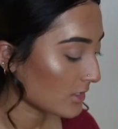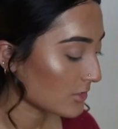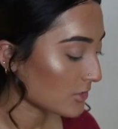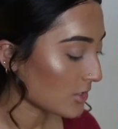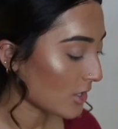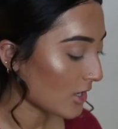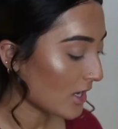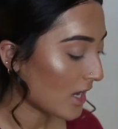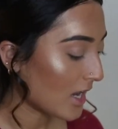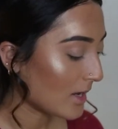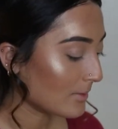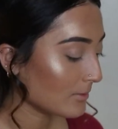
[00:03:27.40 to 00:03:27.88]
So
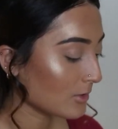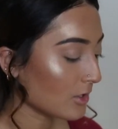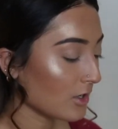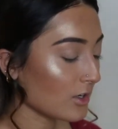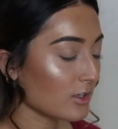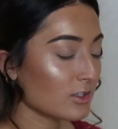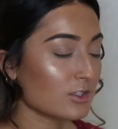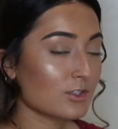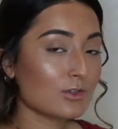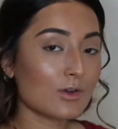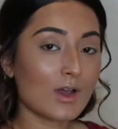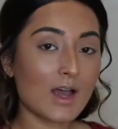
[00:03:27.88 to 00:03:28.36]
I'm
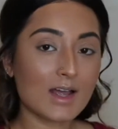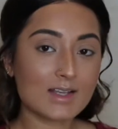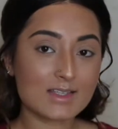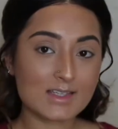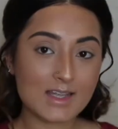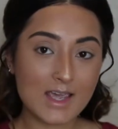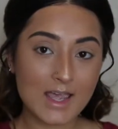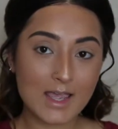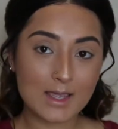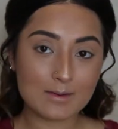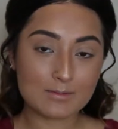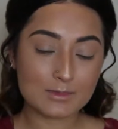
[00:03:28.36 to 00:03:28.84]
going to
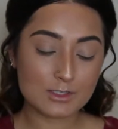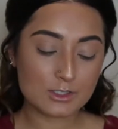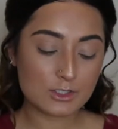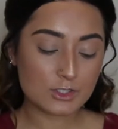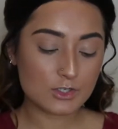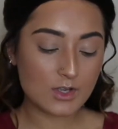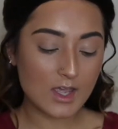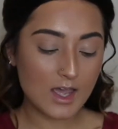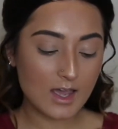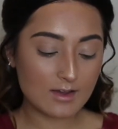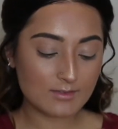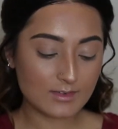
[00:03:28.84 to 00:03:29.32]
attempt
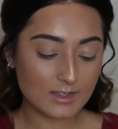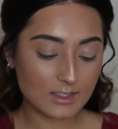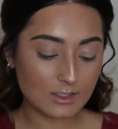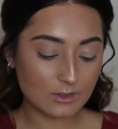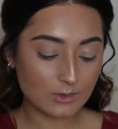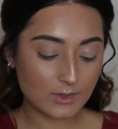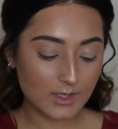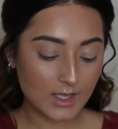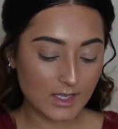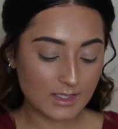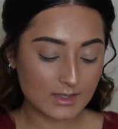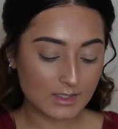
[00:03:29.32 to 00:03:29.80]
to have a
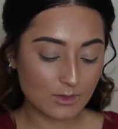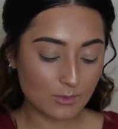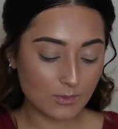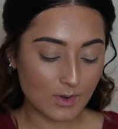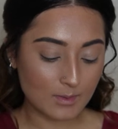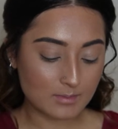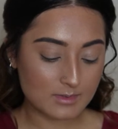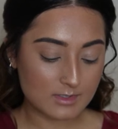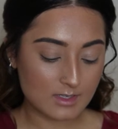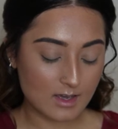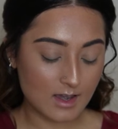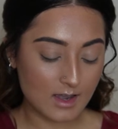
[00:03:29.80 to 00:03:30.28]
look at the
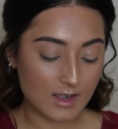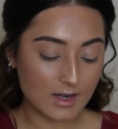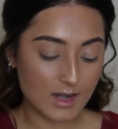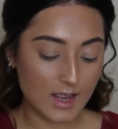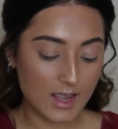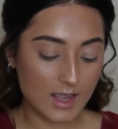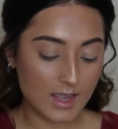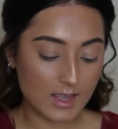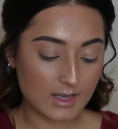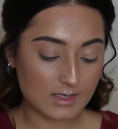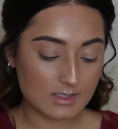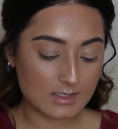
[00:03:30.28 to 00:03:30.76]
website
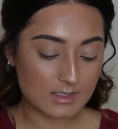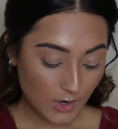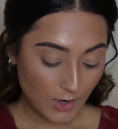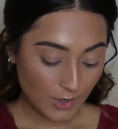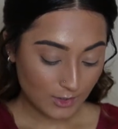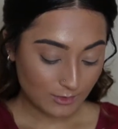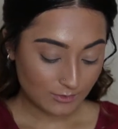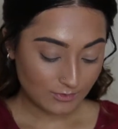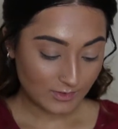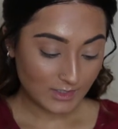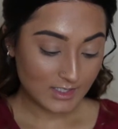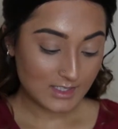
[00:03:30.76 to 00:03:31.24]
and
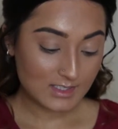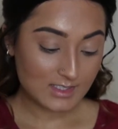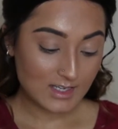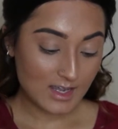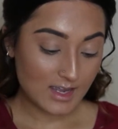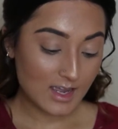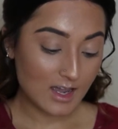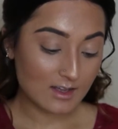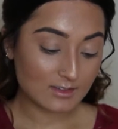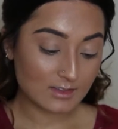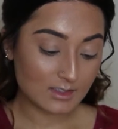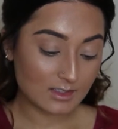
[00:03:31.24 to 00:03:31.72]
hopefully
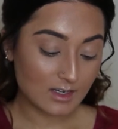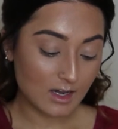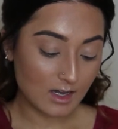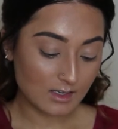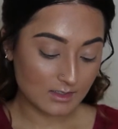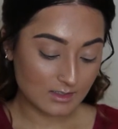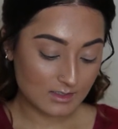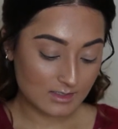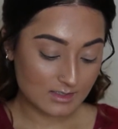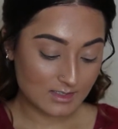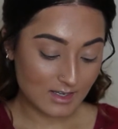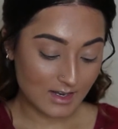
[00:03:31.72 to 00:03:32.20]
say out the
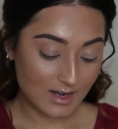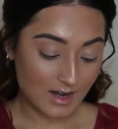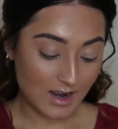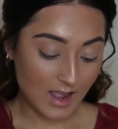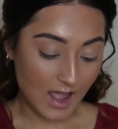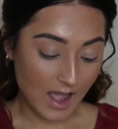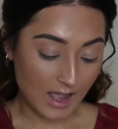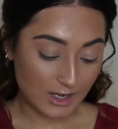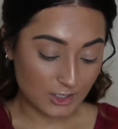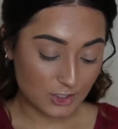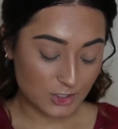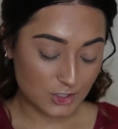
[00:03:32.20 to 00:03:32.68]
colors that are
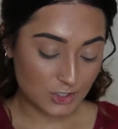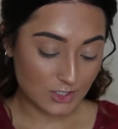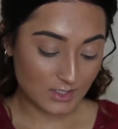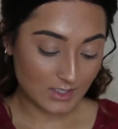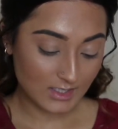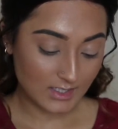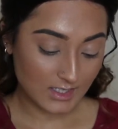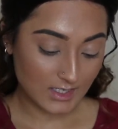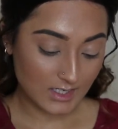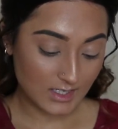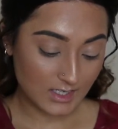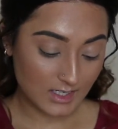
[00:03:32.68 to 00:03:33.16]

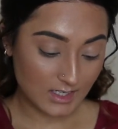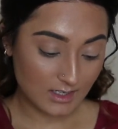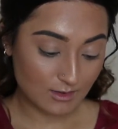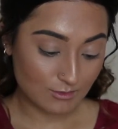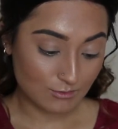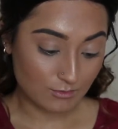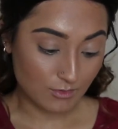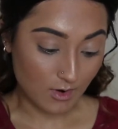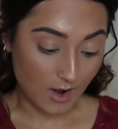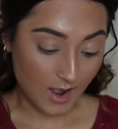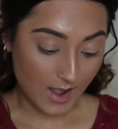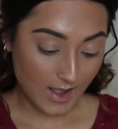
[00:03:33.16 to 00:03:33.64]
actually
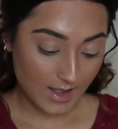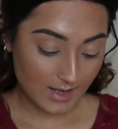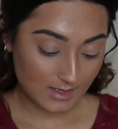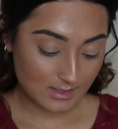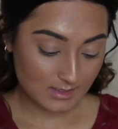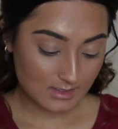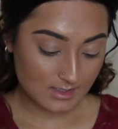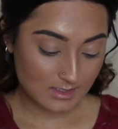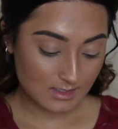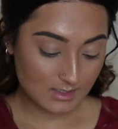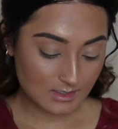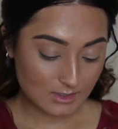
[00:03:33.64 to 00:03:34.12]

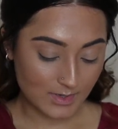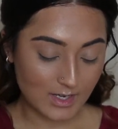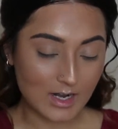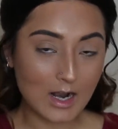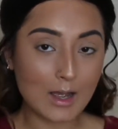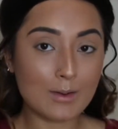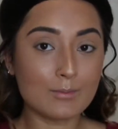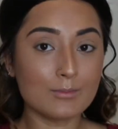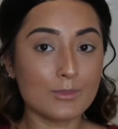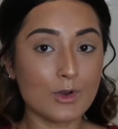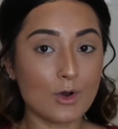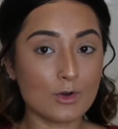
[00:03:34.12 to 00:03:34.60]
right, but
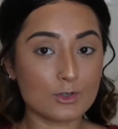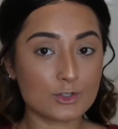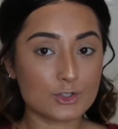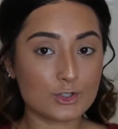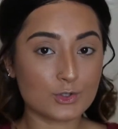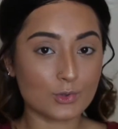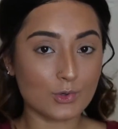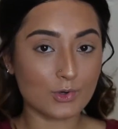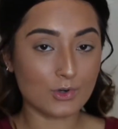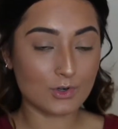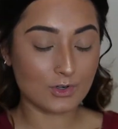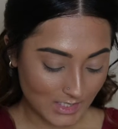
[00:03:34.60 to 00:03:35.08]
I'm not
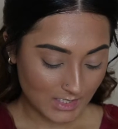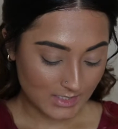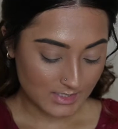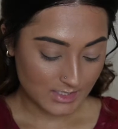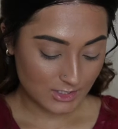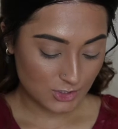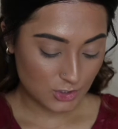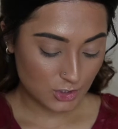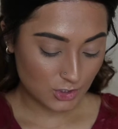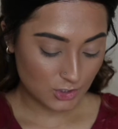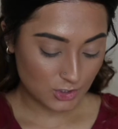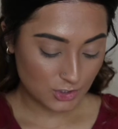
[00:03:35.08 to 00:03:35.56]
sure because
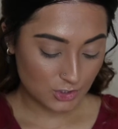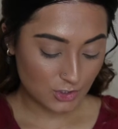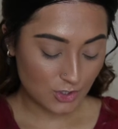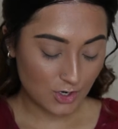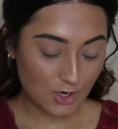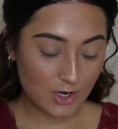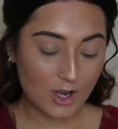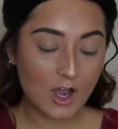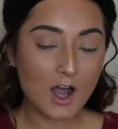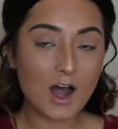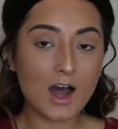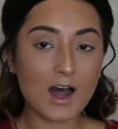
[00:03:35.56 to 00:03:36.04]
it's just
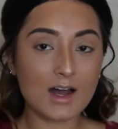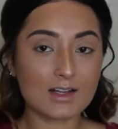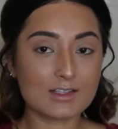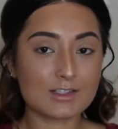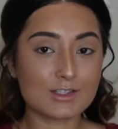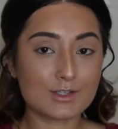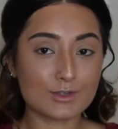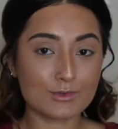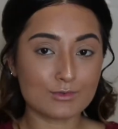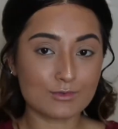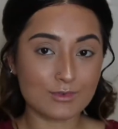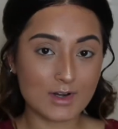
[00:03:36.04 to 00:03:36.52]
so hard
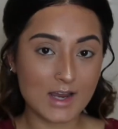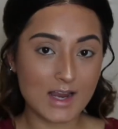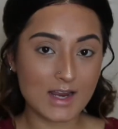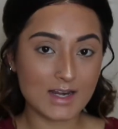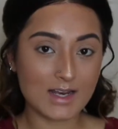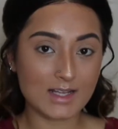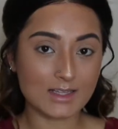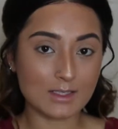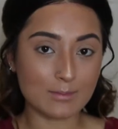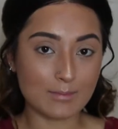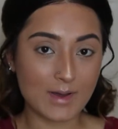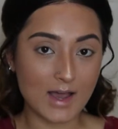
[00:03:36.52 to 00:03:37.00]
to read
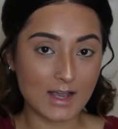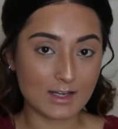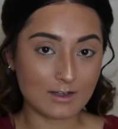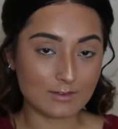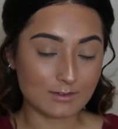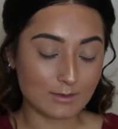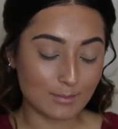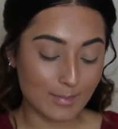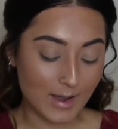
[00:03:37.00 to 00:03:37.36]
at the back of the